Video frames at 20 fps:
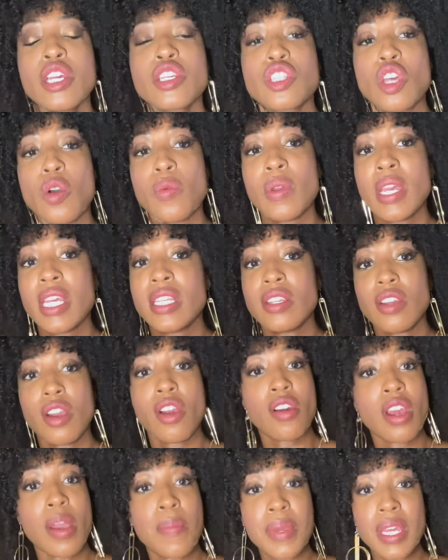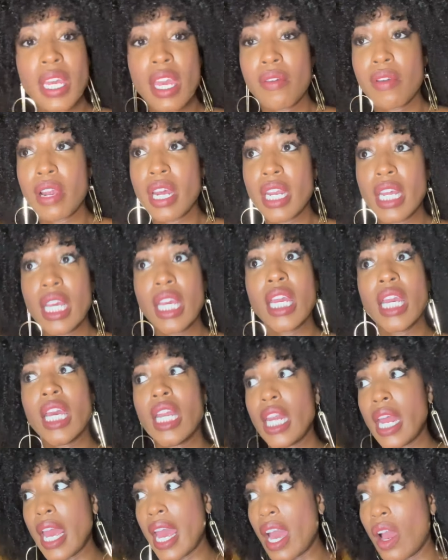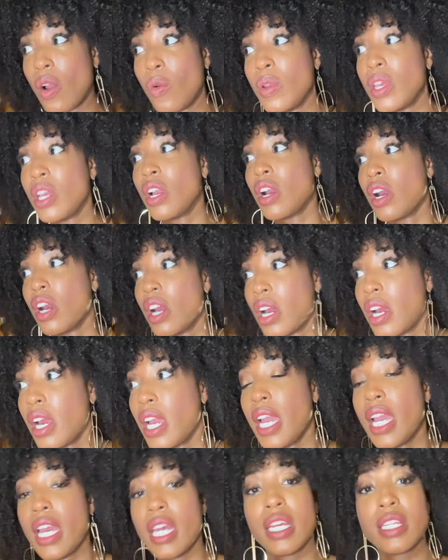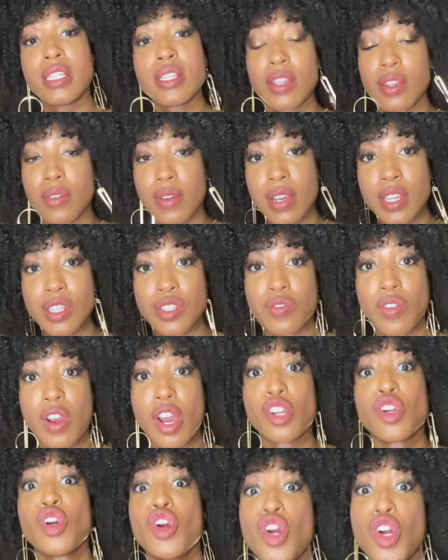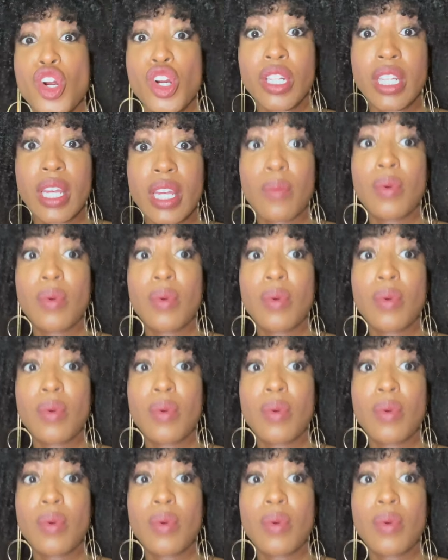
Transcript: So we had to hurry up and get ready and now we are headed to the restaurant early.